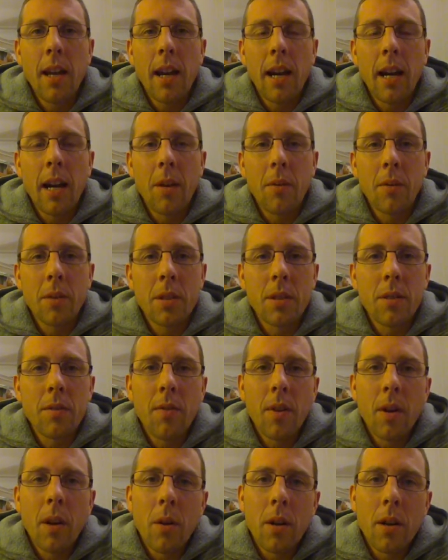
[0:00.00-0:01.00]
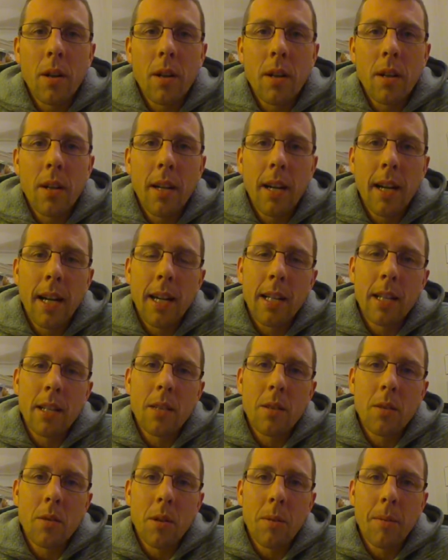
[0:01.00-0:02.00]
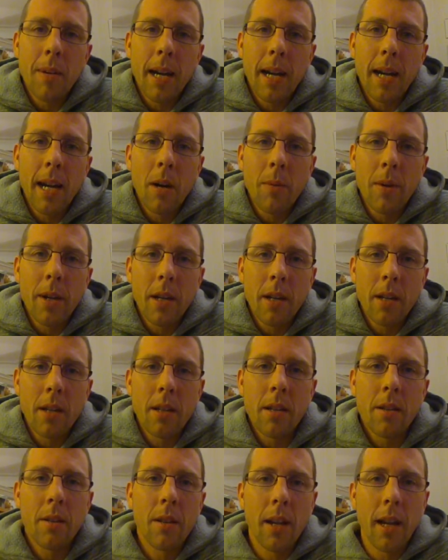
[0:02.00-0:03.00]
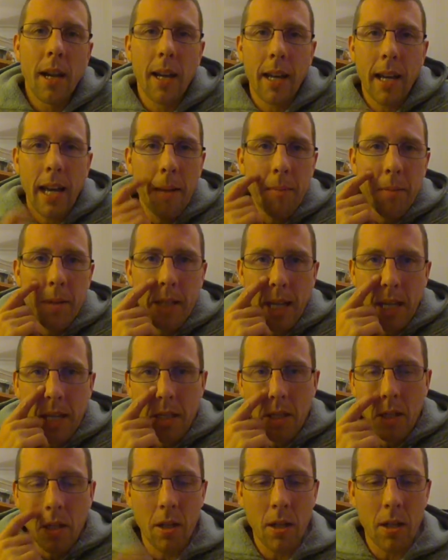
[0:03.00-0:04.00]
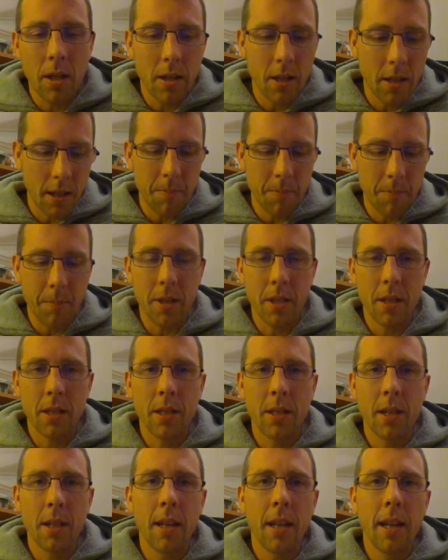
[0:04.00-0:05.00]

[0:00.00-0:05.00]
I wanted to follow on and talk about how we can capture that on our compass,